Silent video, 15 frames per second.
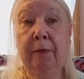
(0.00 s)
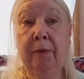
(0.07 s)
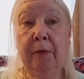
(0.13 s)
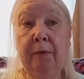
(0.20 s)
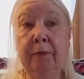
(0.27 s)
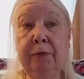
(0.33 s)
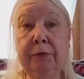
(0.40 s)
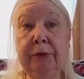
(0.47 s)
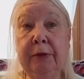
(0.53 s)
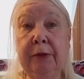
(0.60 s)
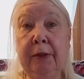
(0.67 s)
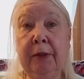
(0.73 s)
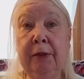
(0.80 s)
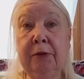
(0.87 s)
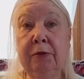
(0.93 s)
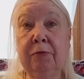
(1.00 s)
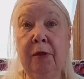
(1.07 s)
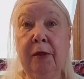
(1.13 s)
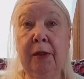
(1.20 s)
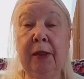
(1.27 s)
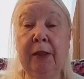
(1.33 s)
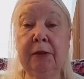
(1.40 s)
we'll see. It's right
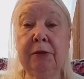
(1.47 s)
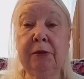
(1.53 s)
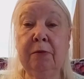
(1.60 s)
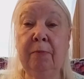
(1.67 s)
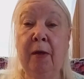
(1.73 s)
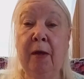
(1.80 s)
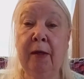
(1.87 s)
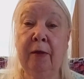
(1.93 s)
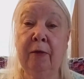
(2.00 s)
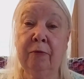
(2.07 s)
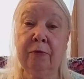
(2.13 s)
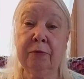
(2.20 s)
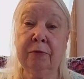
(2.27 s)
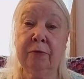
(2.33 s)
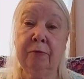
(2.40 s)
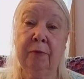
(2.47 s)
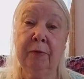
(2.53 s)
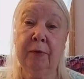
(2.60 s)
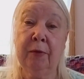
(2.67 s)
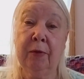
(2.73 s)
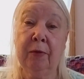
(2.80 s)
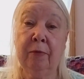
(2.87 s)
next to Meijer, so when
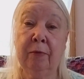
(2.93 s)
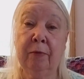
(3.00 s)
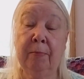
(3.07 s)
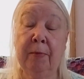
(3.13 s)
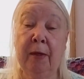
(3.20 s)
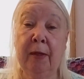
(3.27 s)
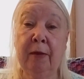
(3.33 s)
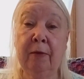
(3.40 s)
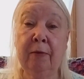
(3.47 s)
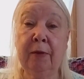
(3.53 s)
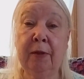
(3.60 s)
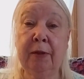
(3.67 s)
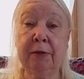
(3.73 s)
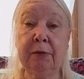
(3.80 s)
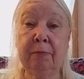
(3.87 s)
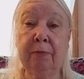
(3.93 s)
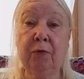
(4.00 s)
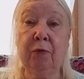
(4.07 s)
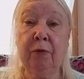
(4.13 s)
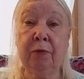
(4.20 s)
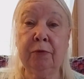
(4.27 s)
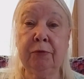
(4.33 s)
I go to Meijer to get some
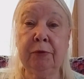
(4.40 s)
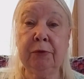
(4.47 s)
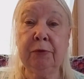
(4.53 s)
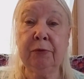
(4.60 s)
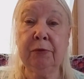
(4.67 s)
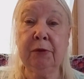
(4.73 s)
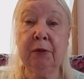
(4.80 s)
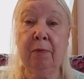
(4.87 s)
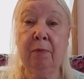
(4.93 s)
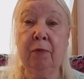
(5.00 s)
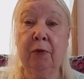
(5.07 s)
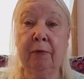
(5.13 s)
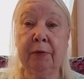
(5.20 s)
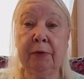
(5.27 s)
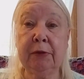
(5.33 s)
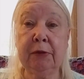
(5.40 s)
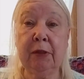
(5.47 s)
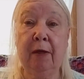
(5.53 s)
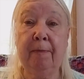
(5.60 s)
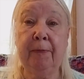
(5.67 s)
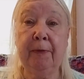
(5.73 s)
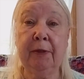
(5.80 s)
groceries or something, we always
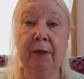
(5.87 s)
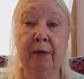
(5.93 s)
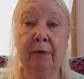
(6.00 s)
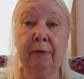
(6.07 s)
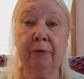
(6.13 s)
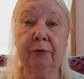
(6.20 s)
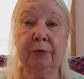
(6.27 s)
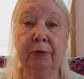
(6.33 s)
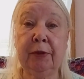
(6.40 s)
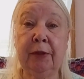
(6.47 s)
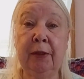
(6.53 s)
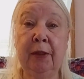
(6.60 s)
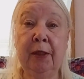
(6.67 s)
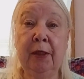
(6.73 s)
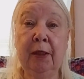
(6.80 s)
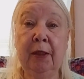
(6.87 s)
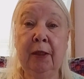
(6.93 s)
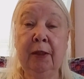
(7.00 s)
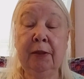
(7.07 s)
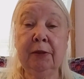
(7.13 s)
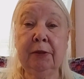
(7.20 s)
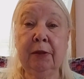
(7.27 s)
stop at Dollar Tree,
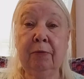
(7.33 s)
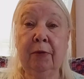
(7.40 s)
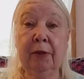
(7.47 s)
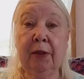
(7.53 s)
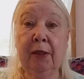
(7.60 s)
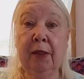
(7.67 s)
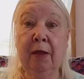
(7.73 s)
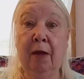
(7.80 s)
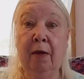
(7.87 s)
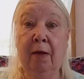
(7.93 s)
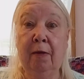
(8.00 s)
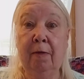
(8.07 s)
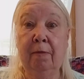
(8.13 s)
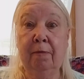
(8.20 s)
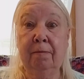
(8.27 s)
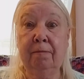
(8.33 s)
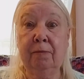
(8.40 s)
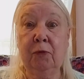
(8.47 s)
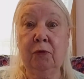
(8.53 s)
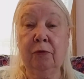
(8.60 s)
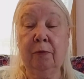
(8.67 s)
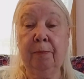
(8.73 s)
see what they got,
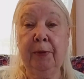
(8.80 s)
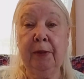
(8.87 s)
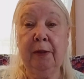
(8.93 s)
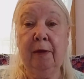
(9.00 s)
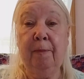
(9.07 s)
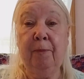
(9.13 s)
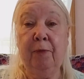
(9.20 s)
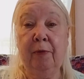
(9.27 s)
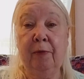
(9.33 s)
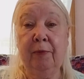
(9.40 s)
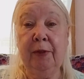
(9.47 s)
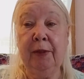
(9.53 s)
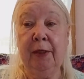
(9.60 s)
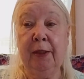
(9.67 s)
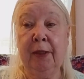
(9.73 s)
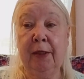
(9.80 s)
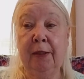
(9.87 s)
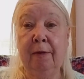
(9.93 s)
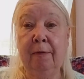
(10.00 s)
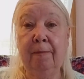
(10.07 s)
or pick up what we need.